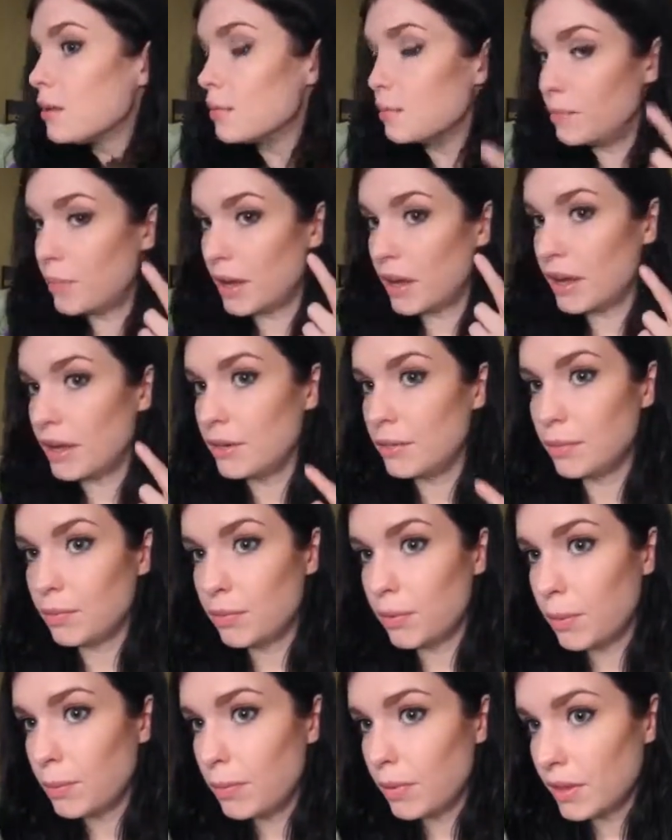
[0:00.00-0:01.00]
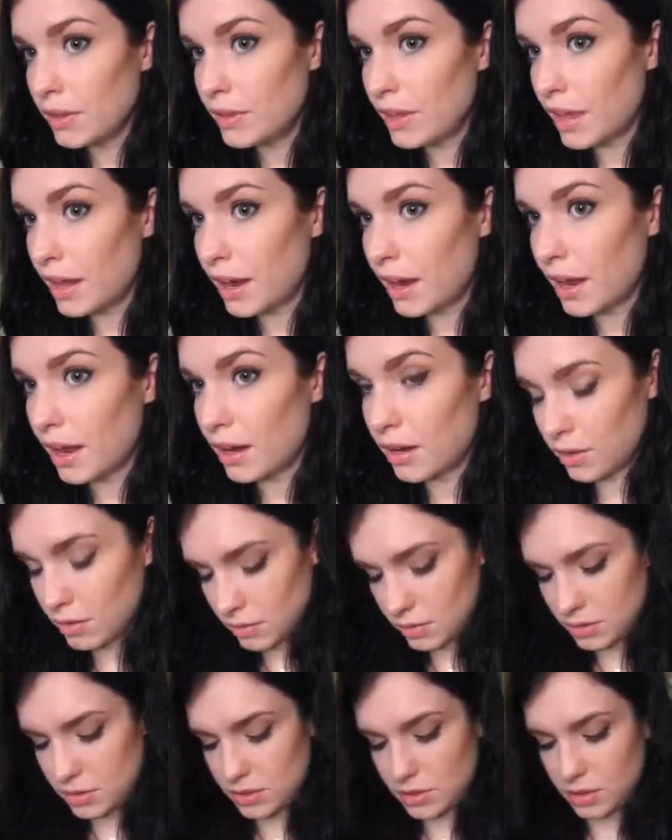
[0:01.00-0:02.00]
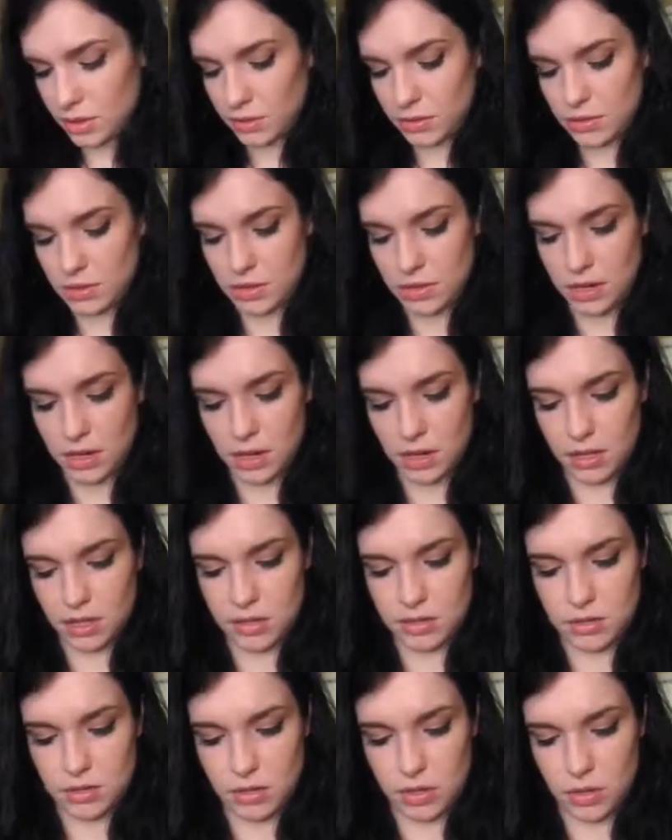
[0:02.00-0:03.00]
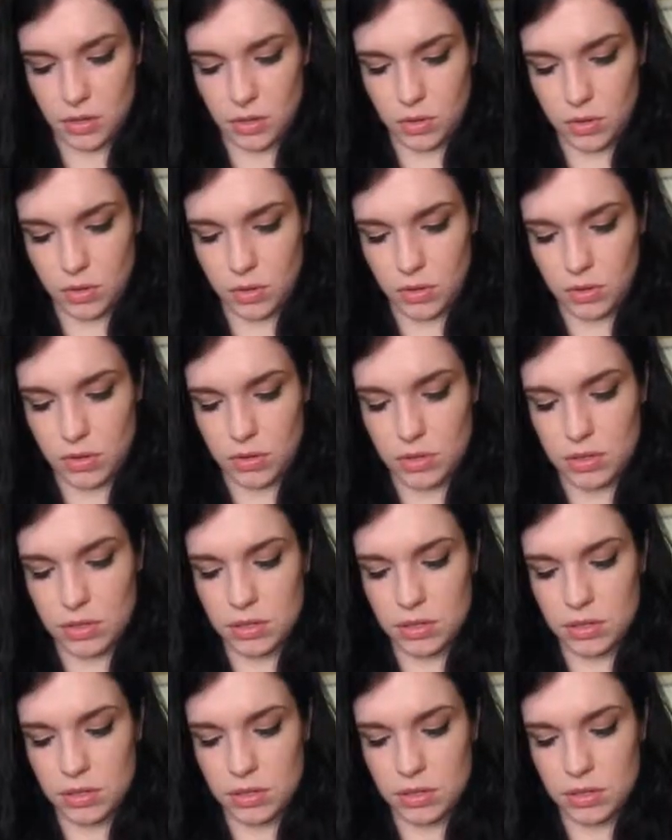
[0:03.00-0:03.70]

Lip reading: but we'll blend that out so it's not so